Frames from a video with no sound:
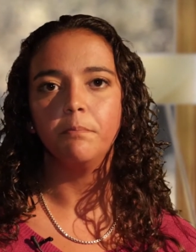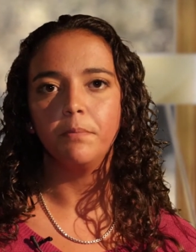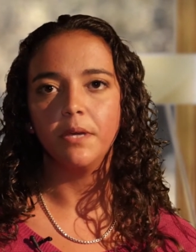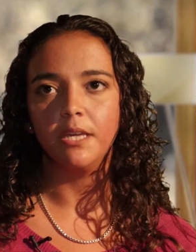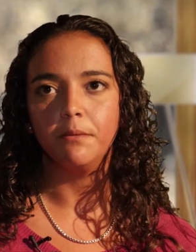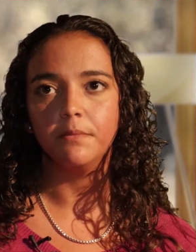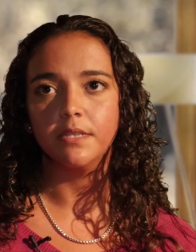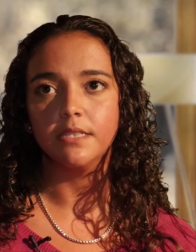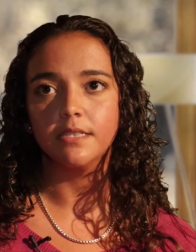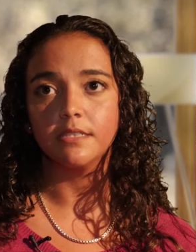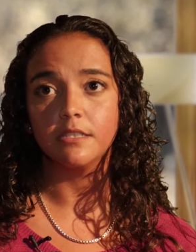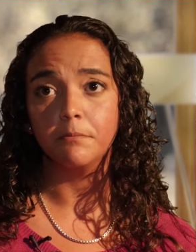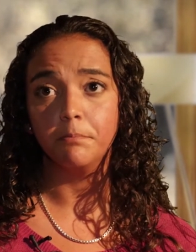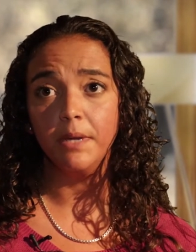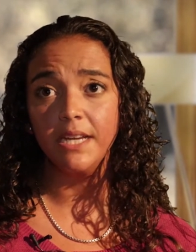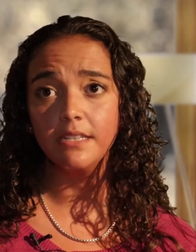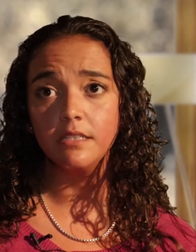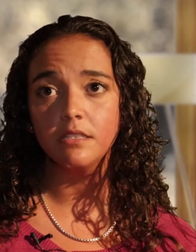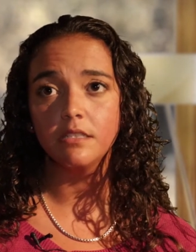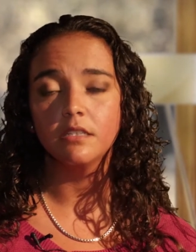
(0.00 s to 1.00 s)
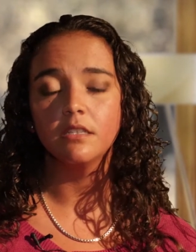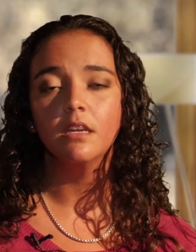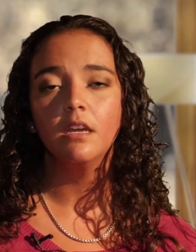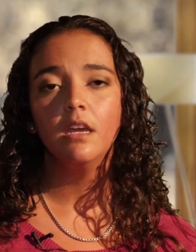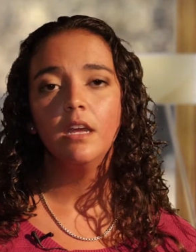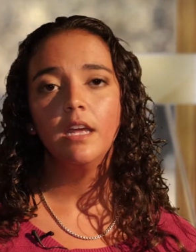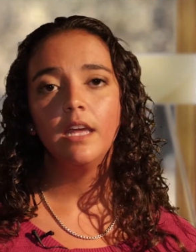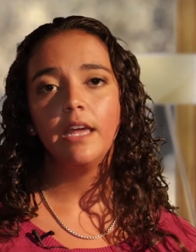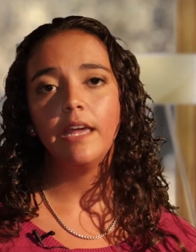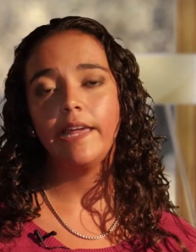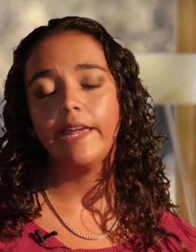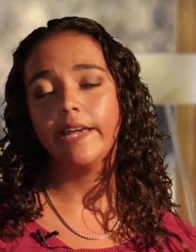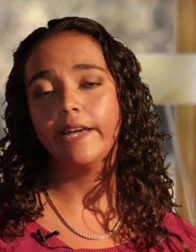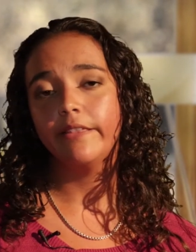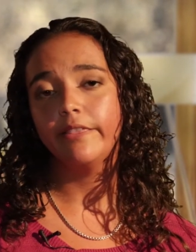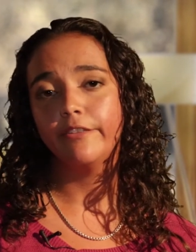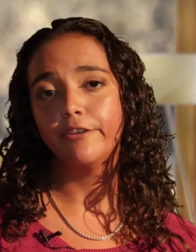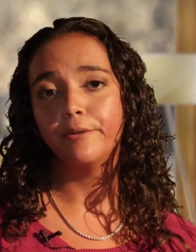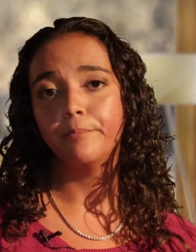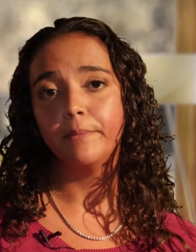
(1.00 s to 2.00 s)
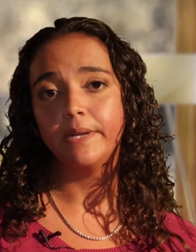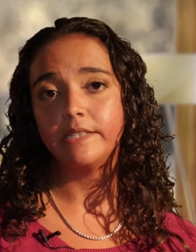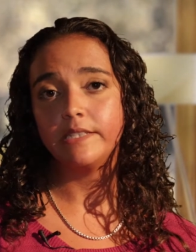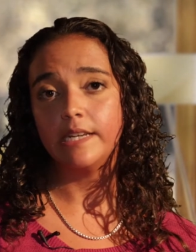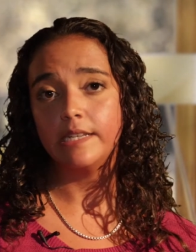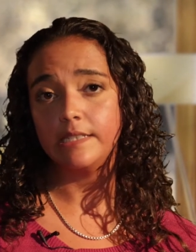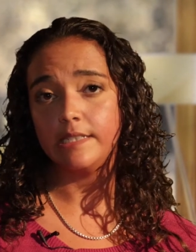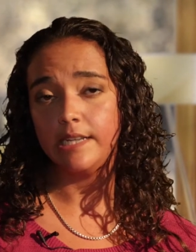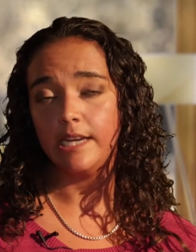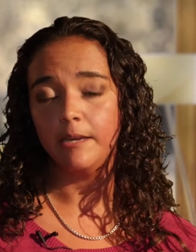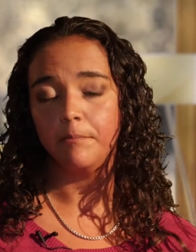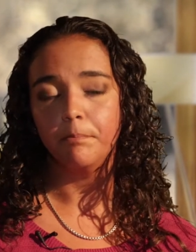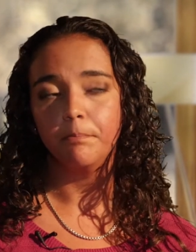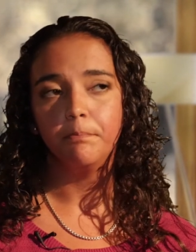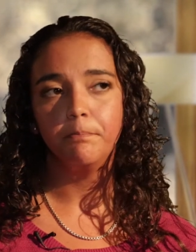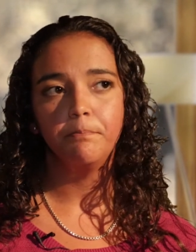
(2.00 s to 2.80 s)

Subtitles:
payments are met and they're met on time.